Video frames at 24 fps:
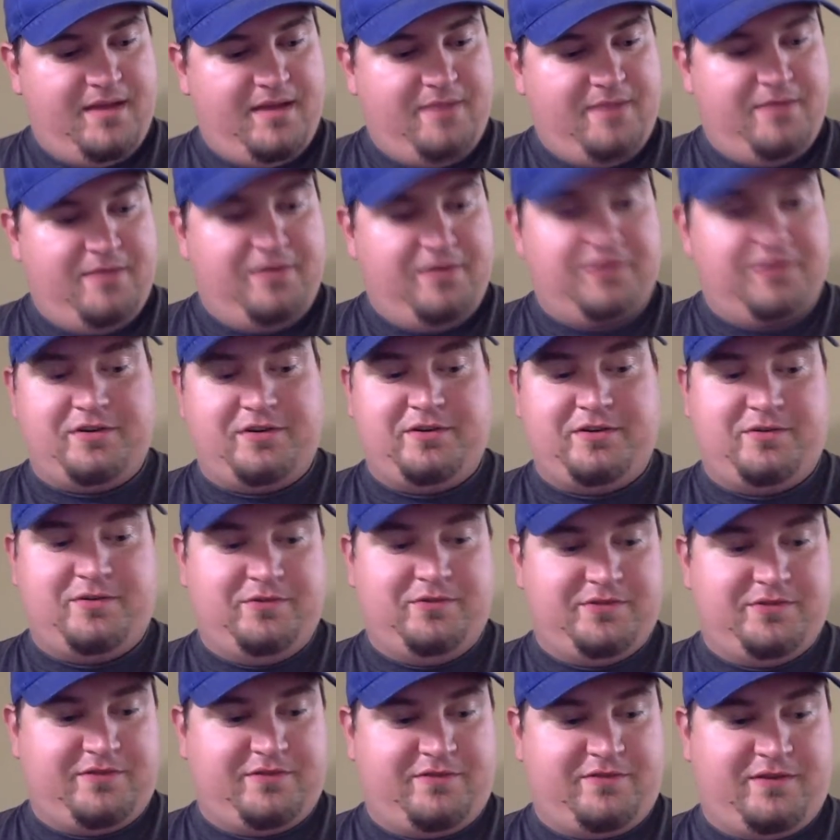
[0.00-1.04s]
both
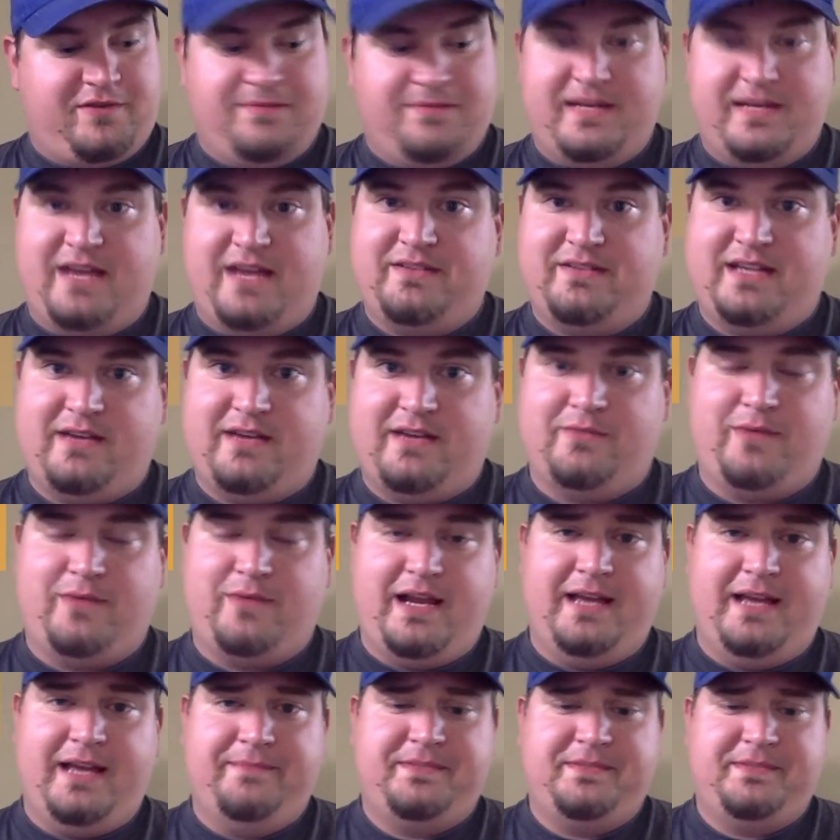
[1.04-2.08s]
articles are from Downtown
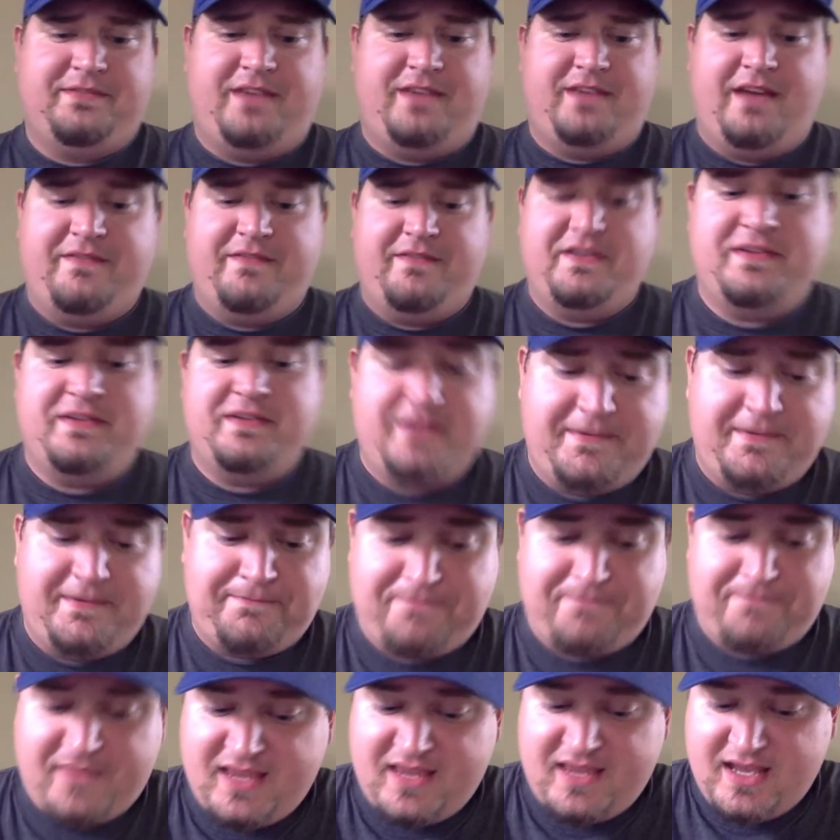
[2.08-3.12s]
Rams. If you haven't
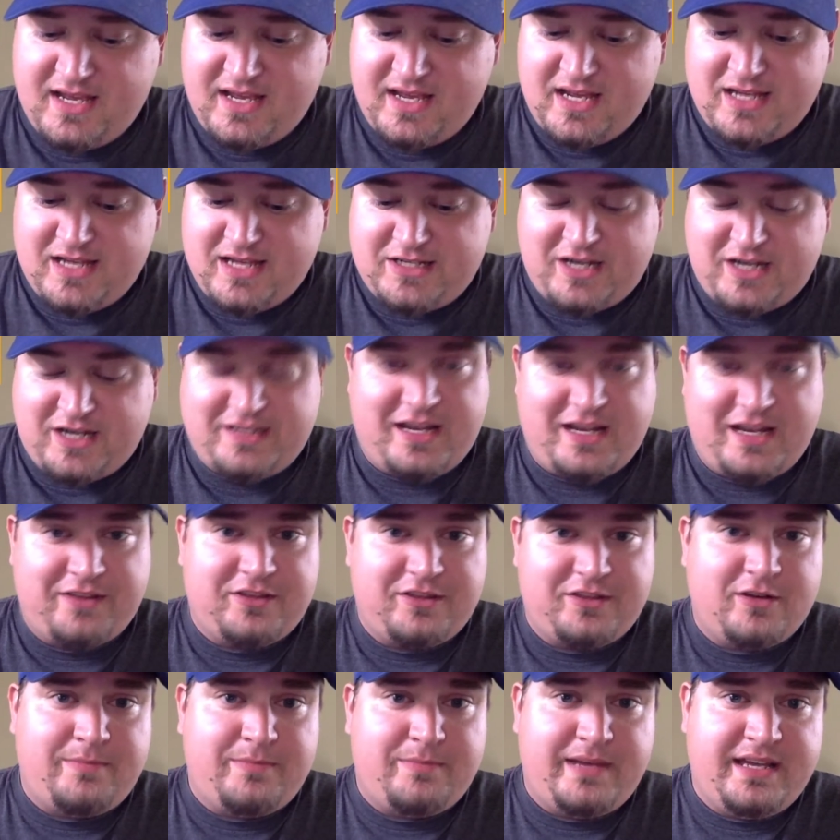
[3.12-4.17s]
checked out
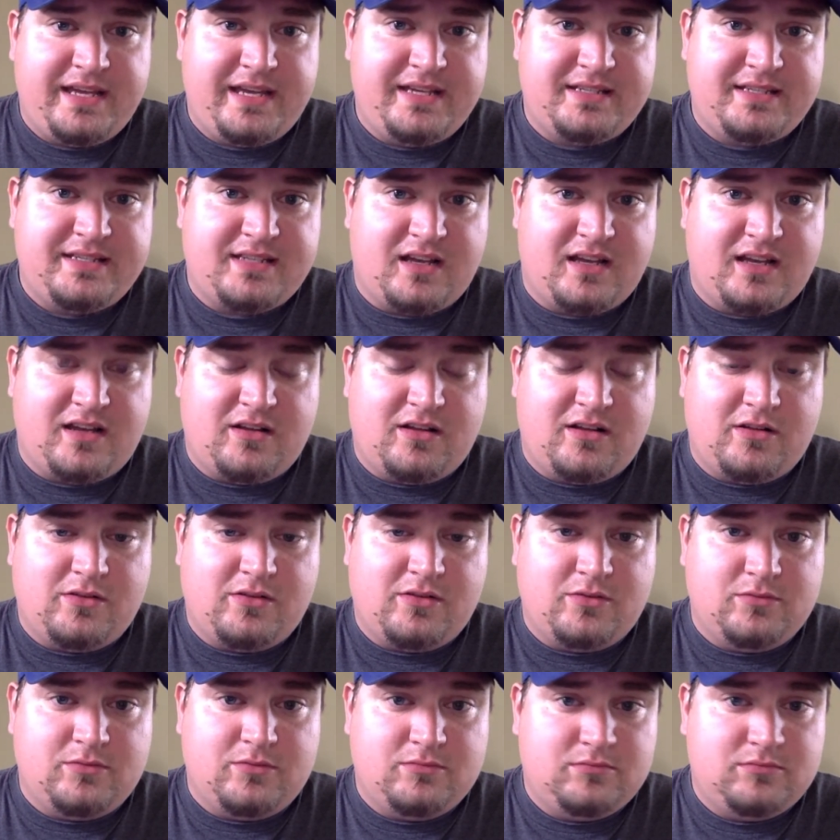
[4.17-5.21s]
their page,
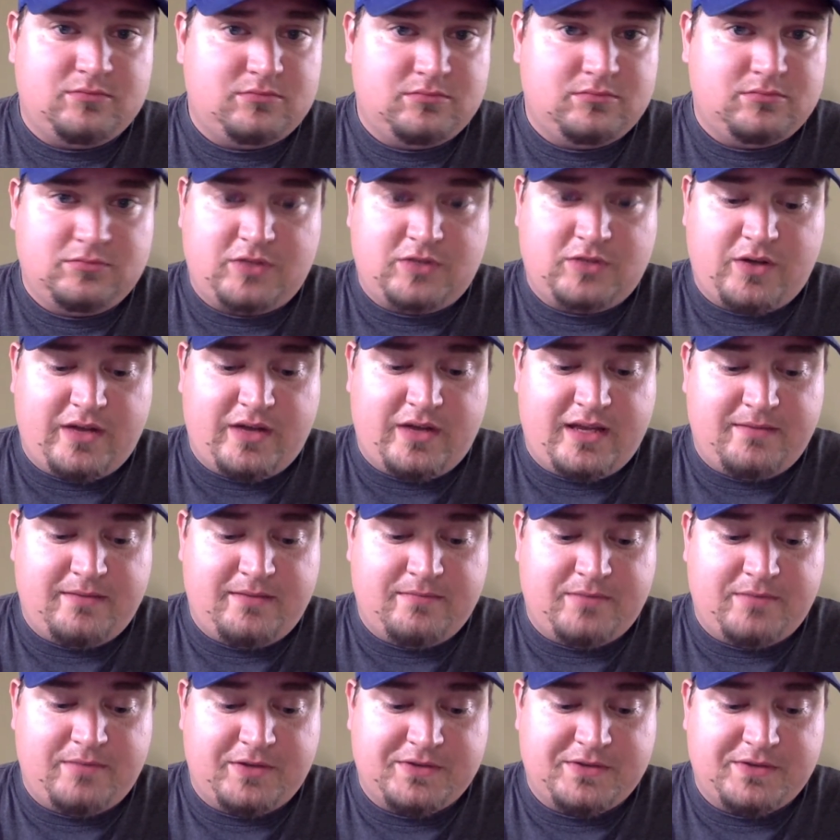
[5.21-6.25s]
I'll go ahead
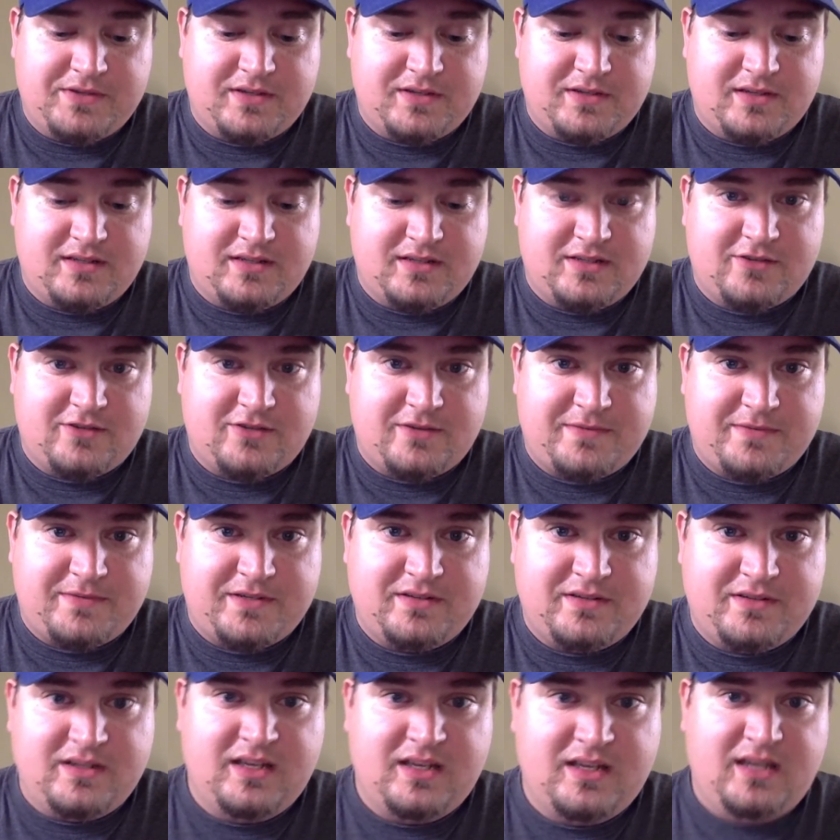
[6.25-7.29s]
and post a
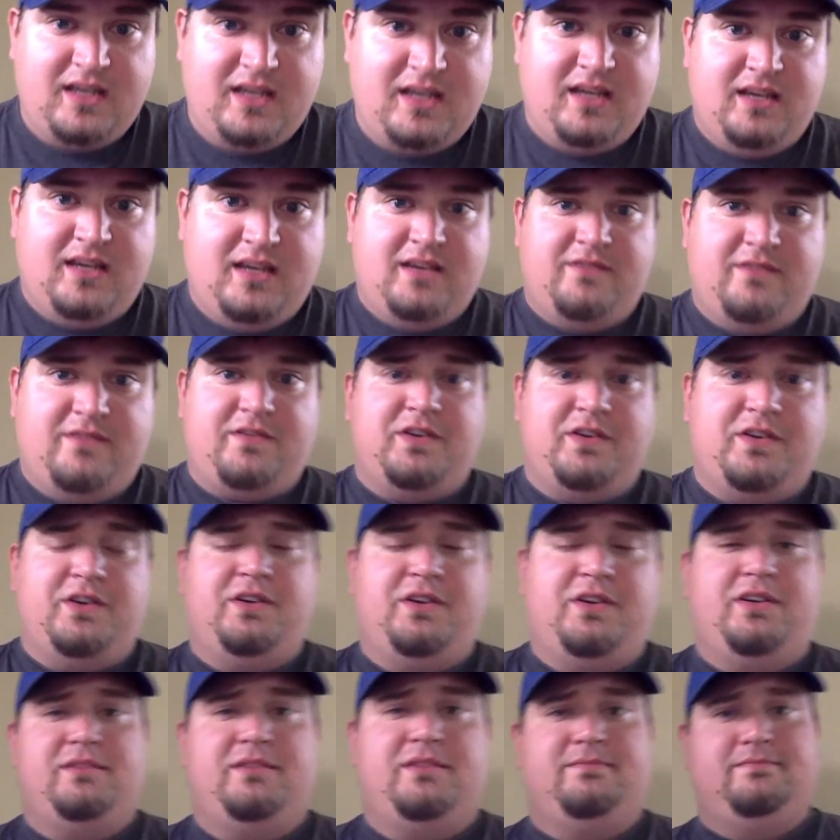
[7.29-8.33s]
description
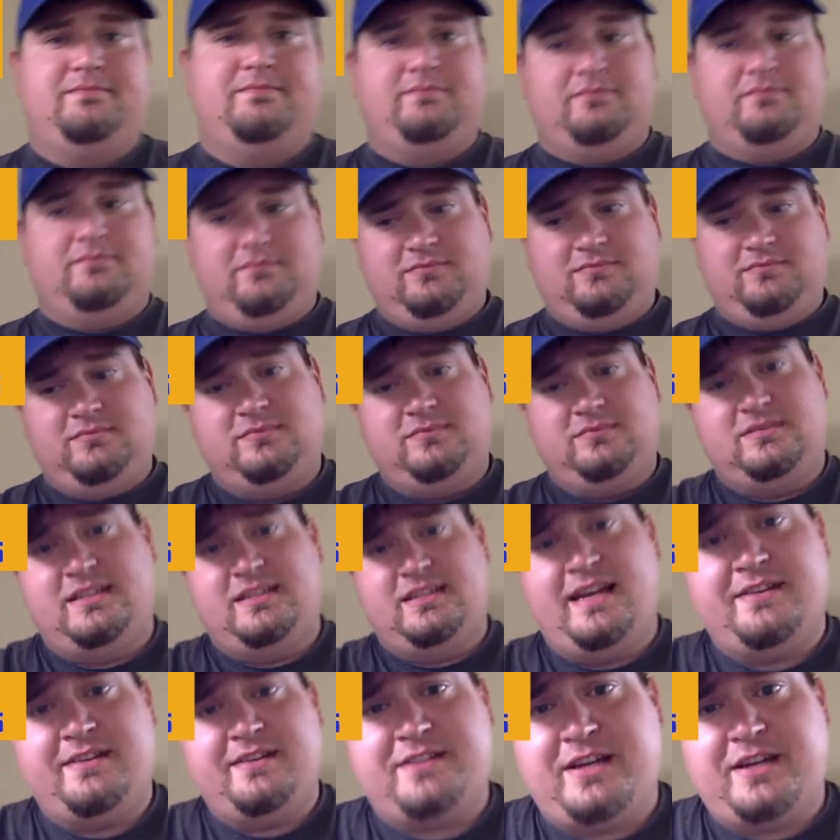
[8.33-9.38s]
for
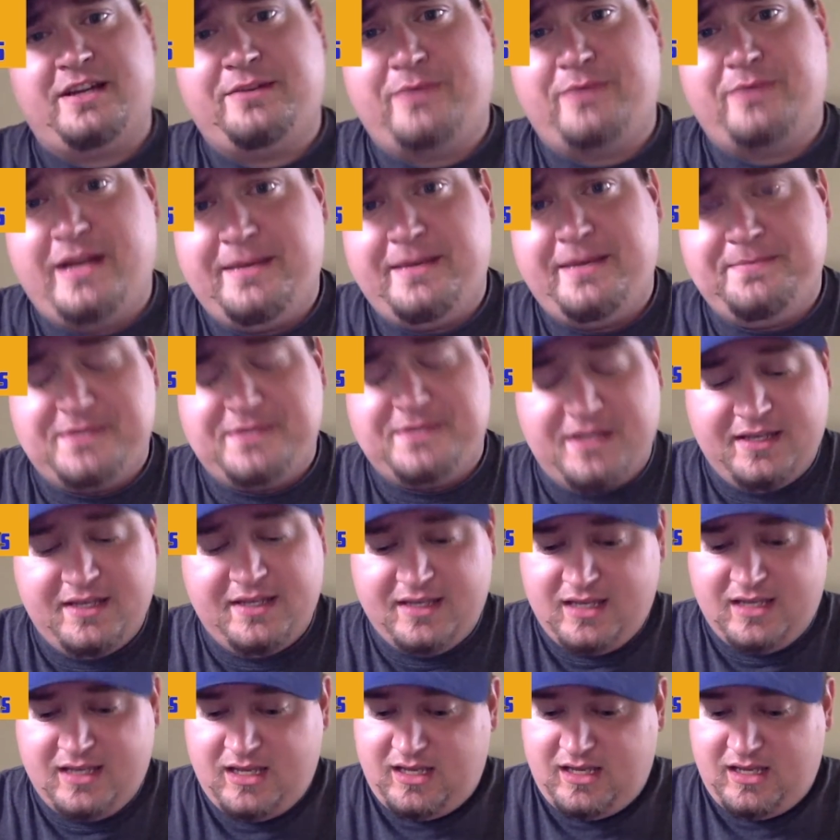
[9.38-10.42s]
Downtown Rams.
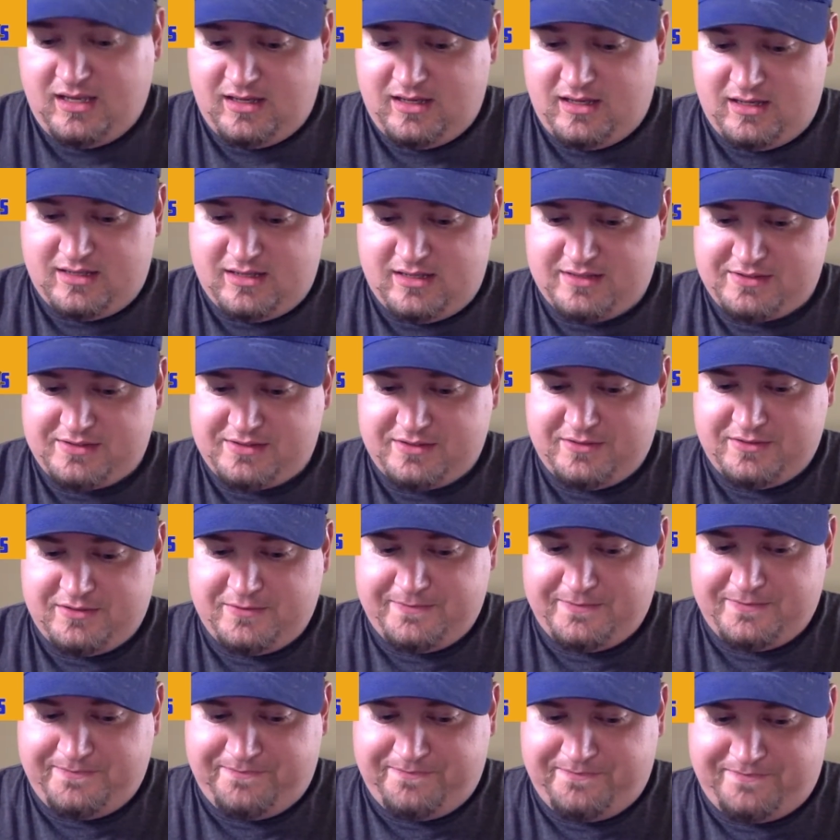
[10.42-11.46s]

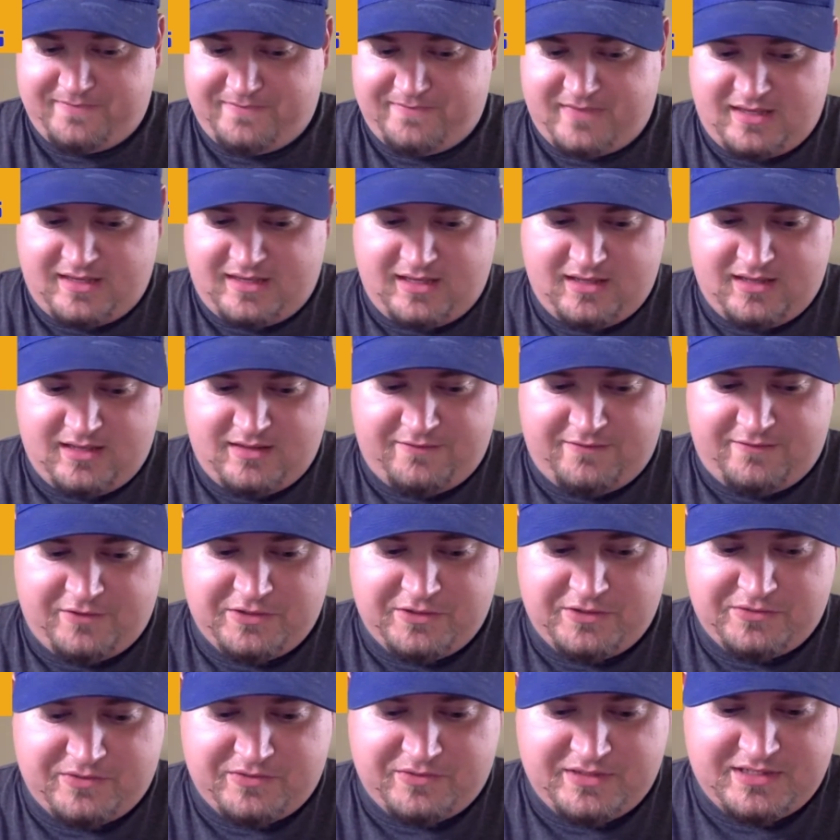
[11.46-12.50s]
So the
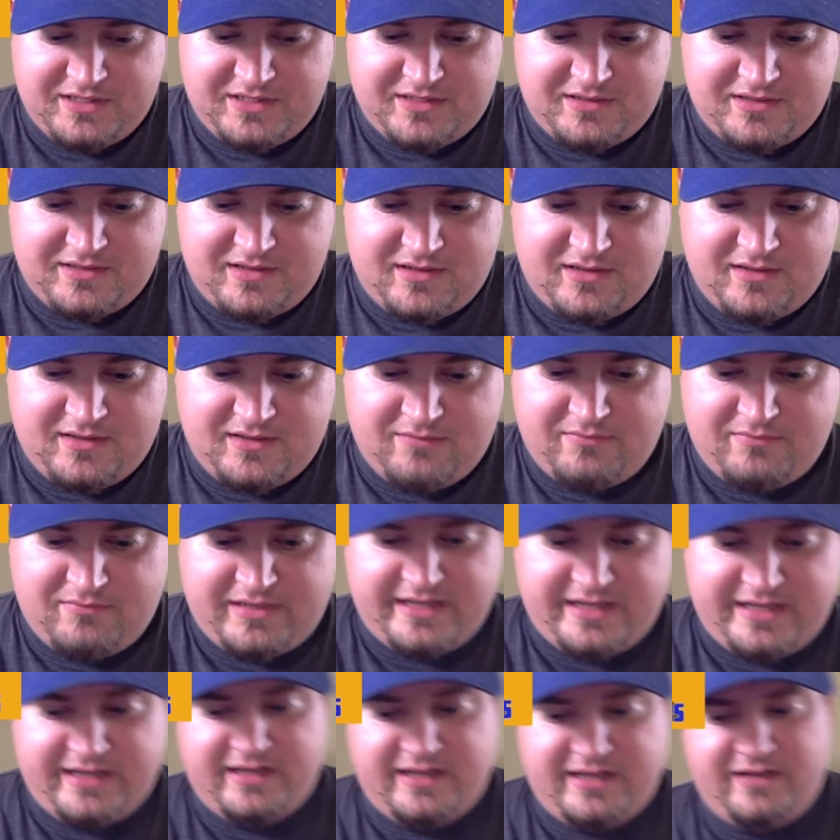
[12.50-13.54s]
first one's
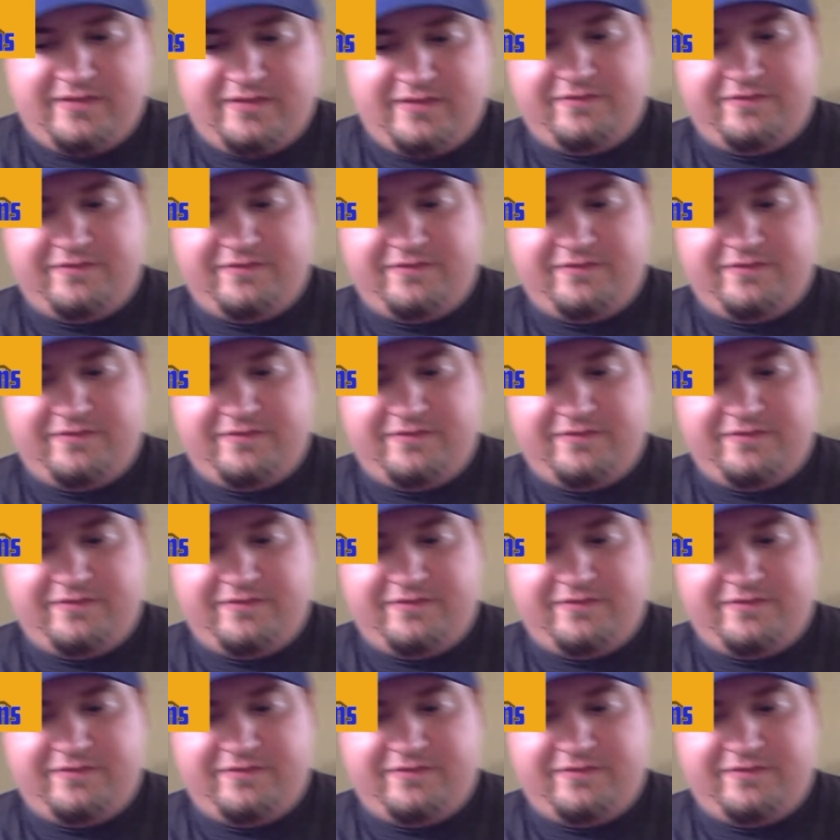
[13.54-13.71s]
by a